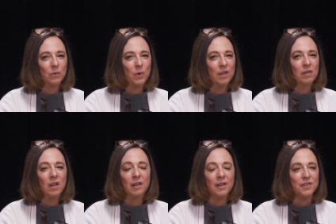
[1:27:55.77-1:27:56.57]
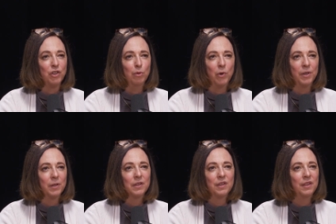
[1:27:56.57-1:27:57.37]
with a lot less
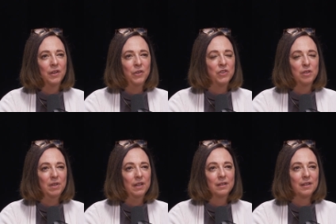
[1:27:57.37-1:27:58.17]
turmoil than mm-hmm. there used to be.